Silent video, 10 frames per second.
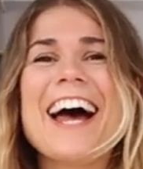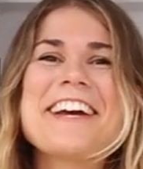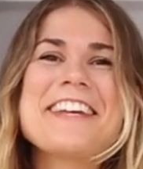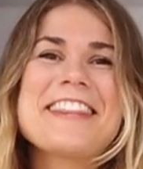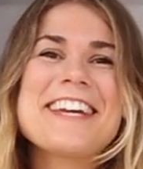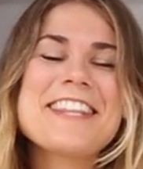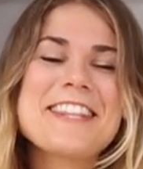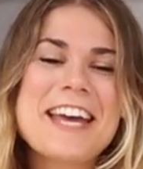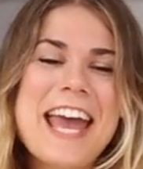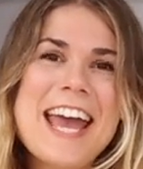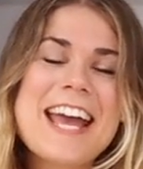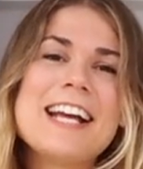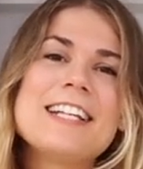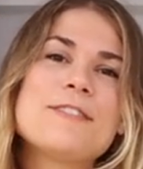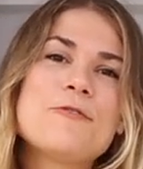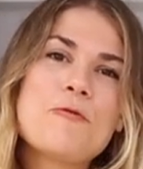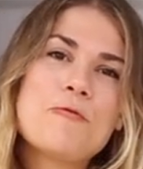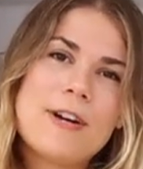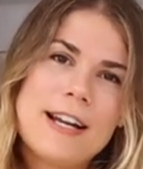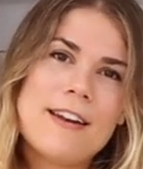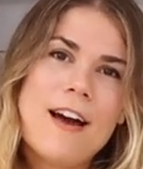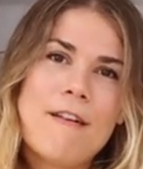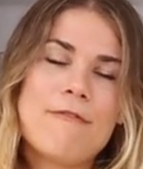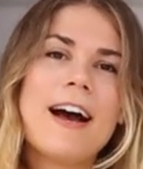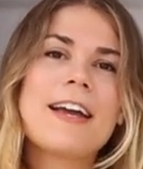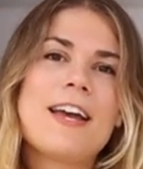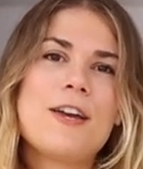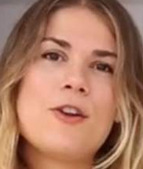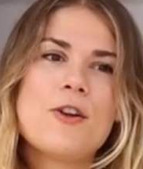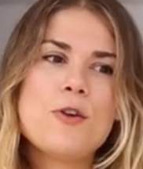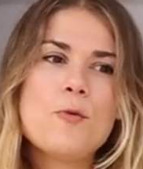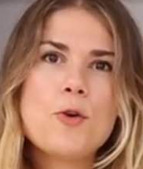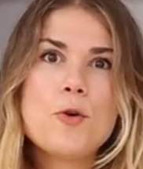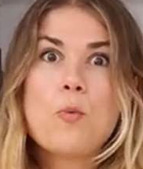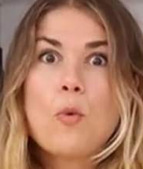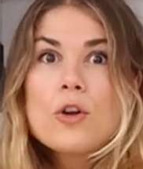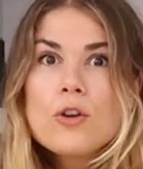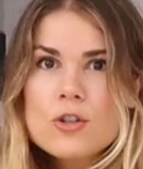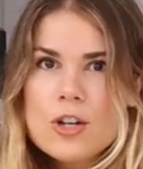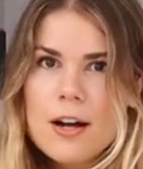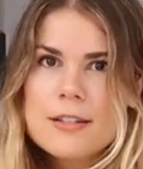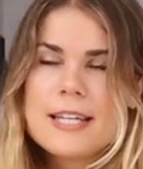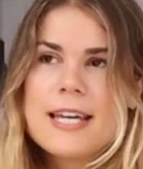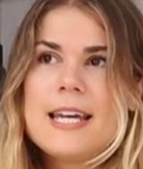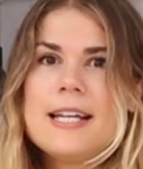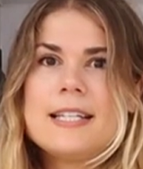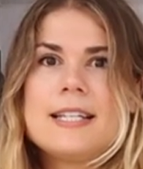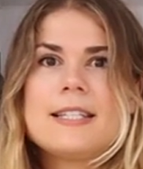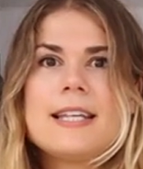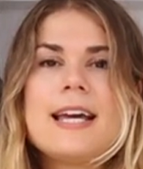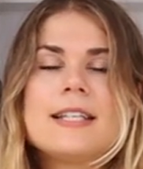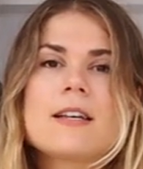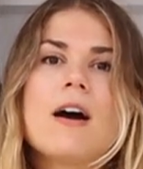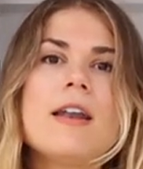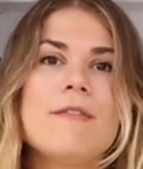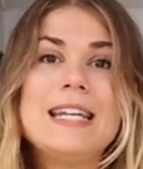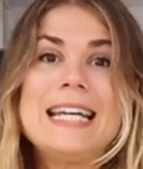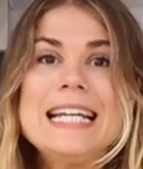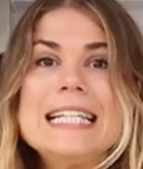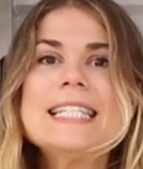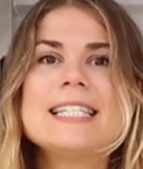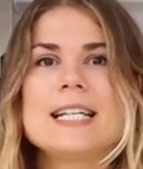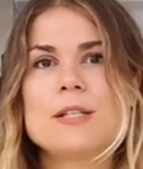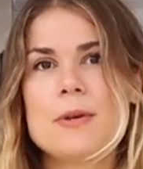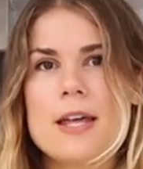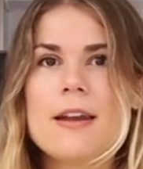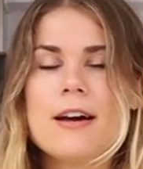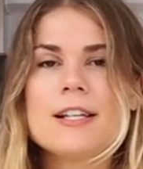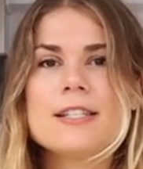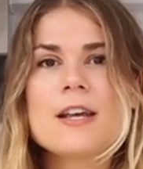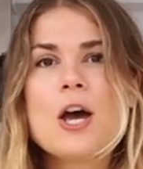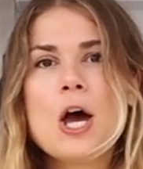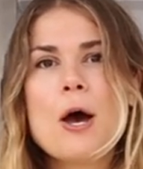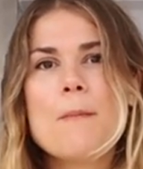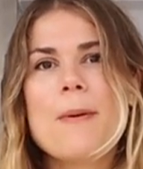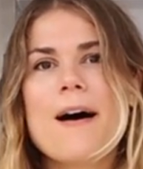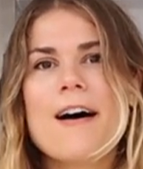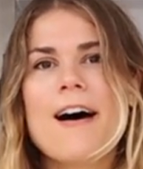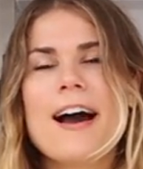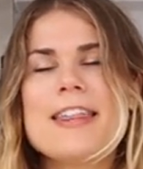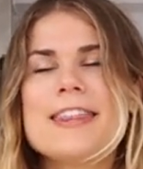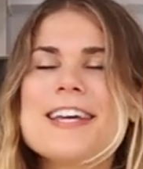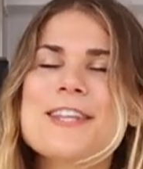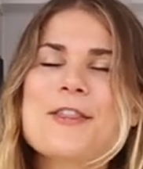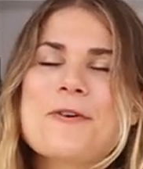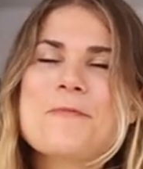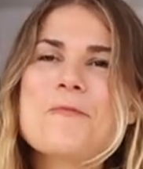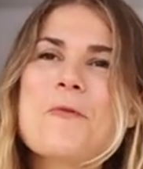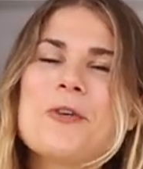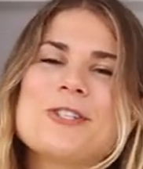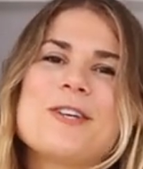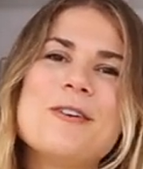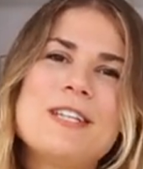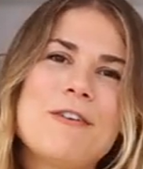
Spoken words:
And I think that it is really nerve-wracking. You know, you want your child to eat. It's kind of an instinct within us. But I think that what's so